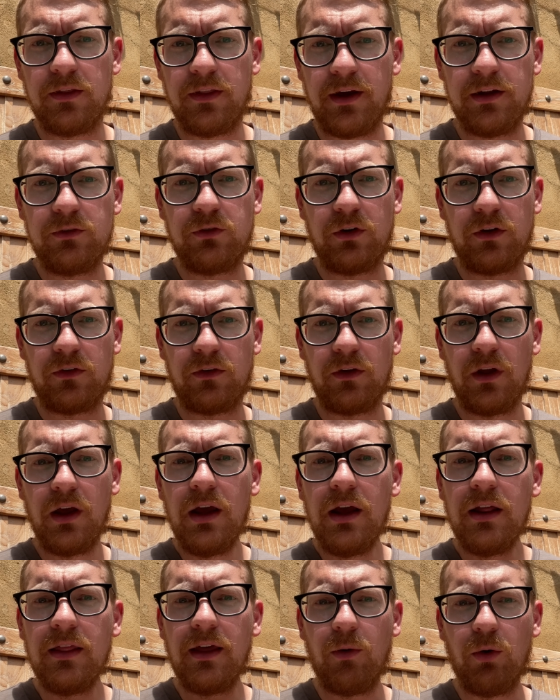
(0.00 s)

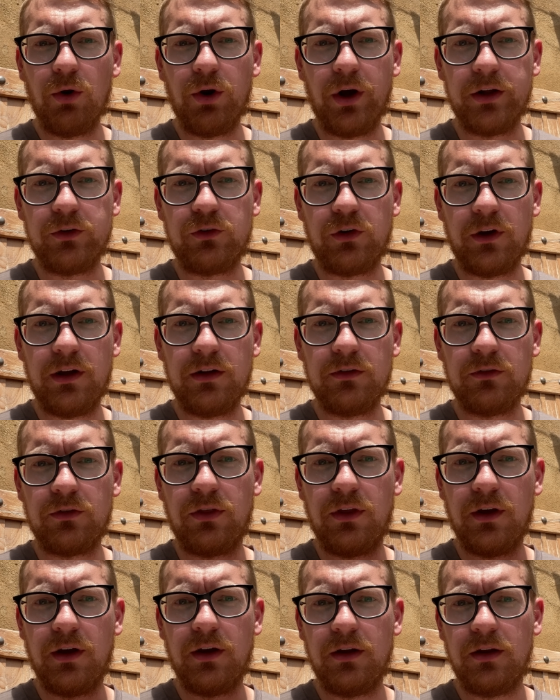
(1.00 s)
That will not change.
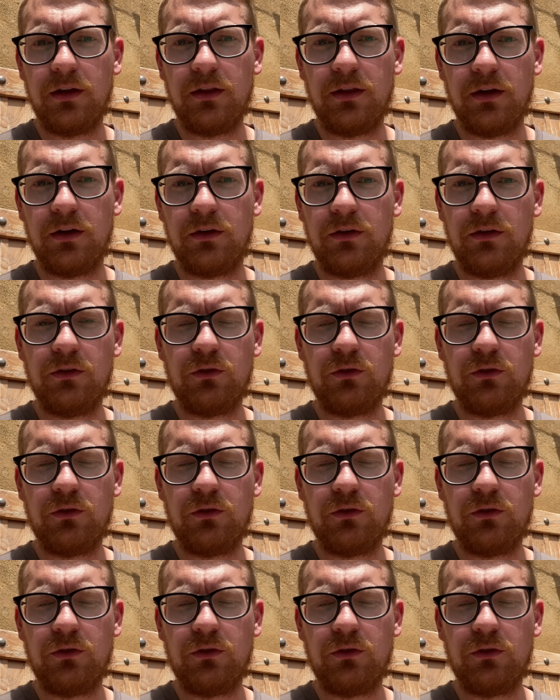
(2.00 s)
The